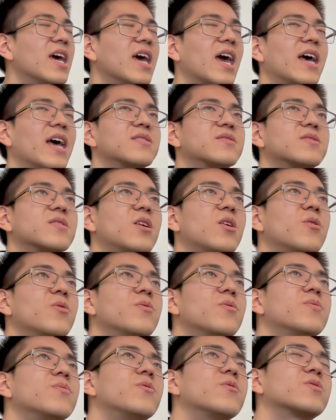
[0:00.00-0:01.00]
And
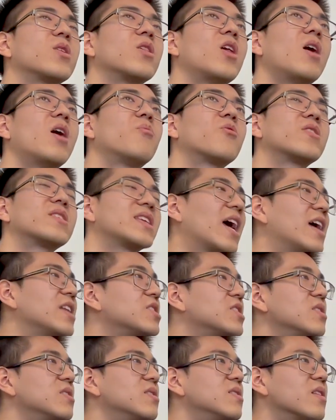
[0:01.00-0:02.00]
so there's a lot more
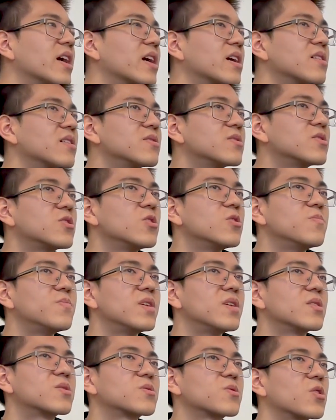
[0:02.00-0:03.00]
attention like to
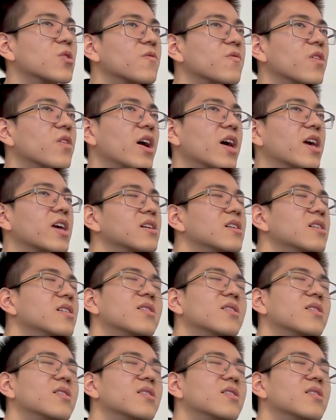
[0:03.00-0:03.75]
be sort of like